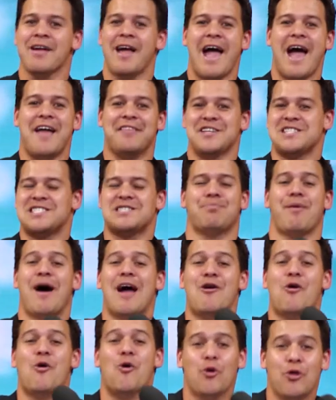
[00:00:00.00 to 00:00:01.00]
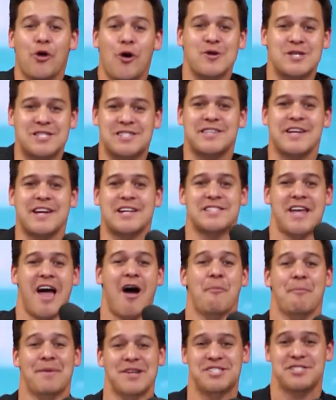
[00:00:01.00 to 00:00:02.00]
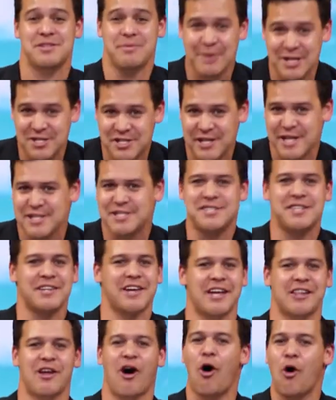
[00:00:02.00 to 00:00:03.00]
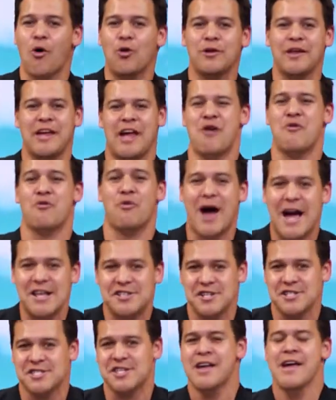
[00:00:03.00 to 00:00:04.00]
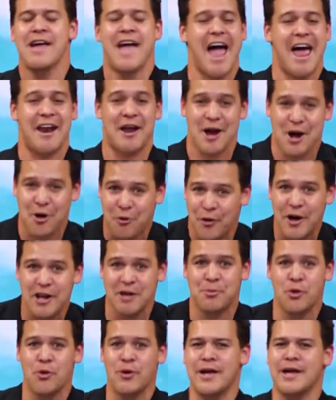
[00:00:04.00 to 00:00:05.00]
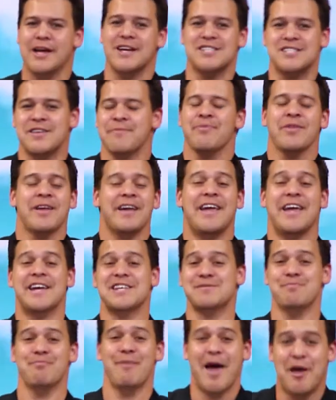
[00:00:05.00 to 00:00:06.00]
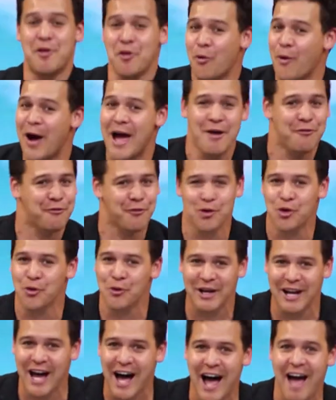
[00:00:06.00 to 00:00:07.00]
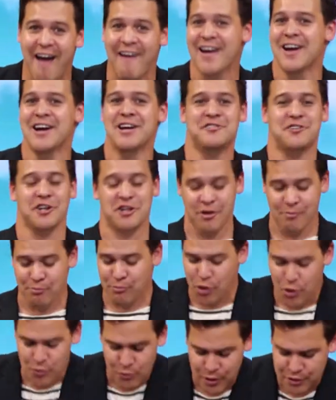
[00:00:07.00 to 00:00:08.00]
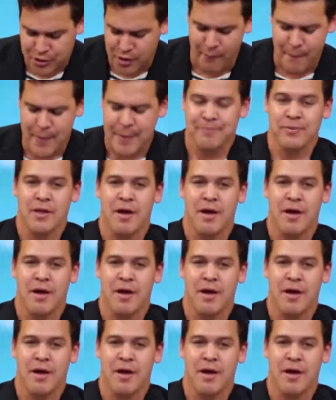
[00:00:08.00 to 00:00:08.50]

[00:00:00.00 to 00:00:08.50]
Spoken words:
And despite all those things, how majestic and holy and righteous and incredible He is, He has made a way for you and I to commune with Him.